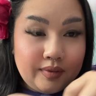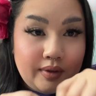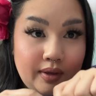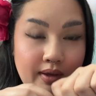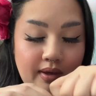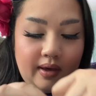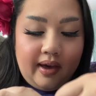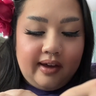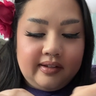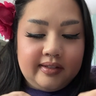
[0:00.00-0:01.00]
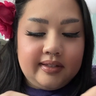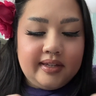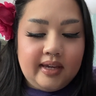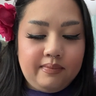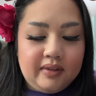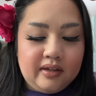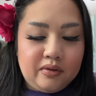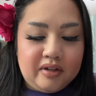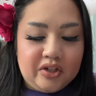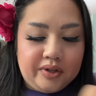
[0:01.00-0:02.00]
Honestly, I'm not quite sure
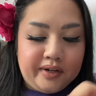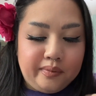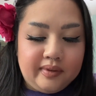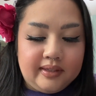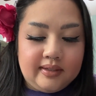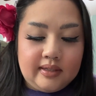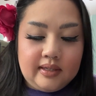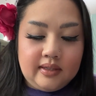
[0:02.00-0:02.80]
what this is.